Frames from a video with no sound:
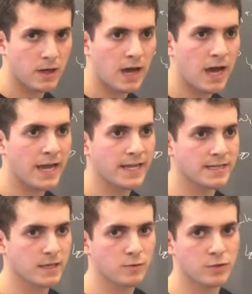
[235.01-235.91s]
I
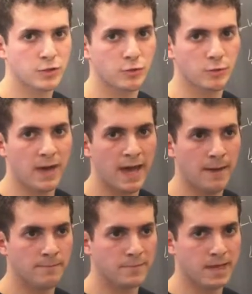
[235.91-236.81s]
is equal to
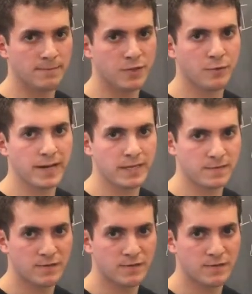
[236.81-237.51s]
m times the radius